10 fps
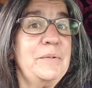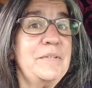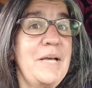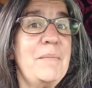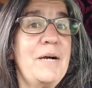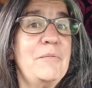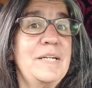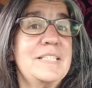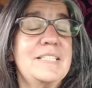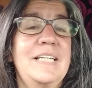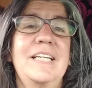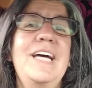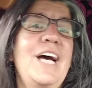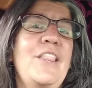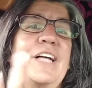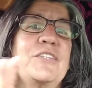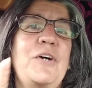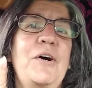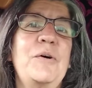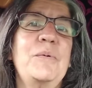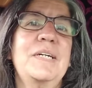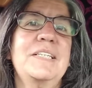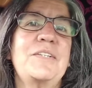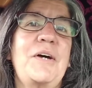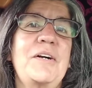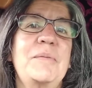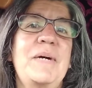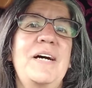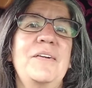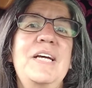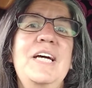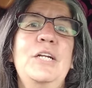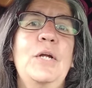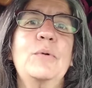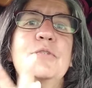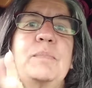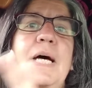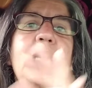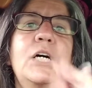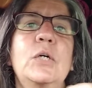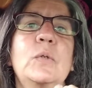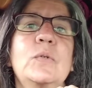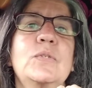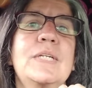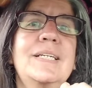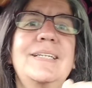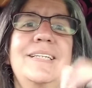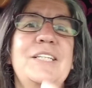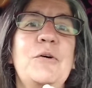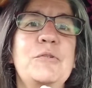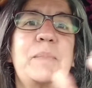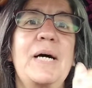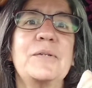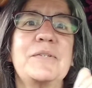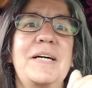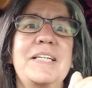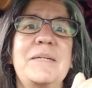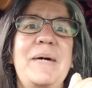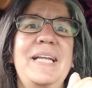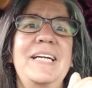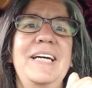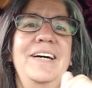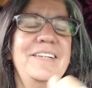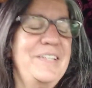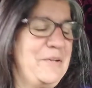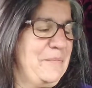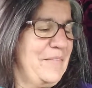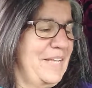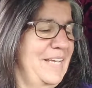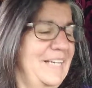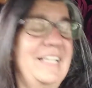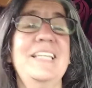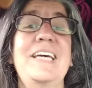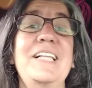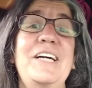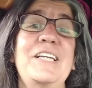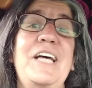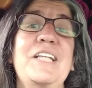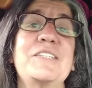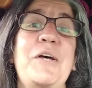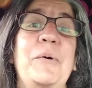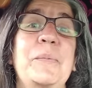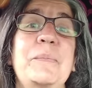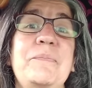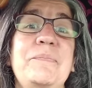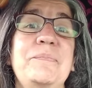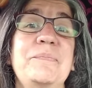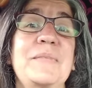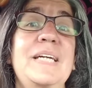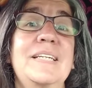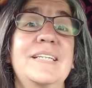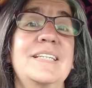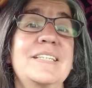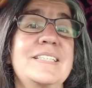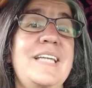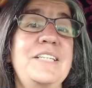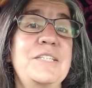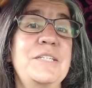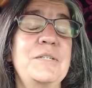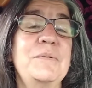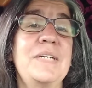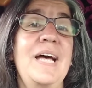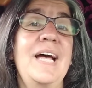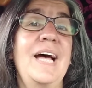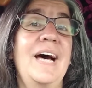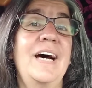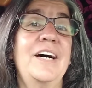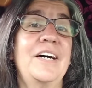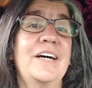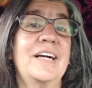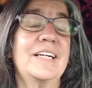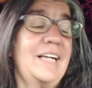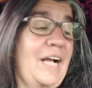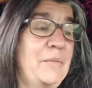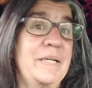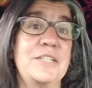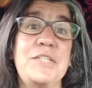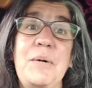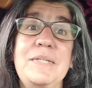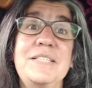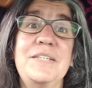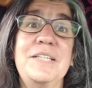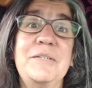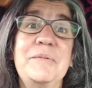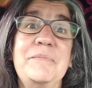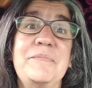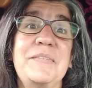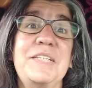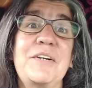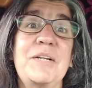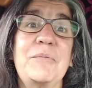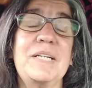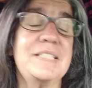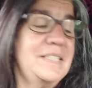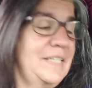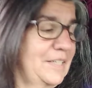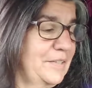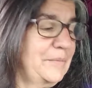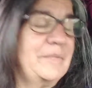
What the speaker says: You might want to see it. That's all we're going to talk about. No spells. No spells on anybody. Anything like that. So, stay tuned. I'm going to show it to you. You're going to want to see it.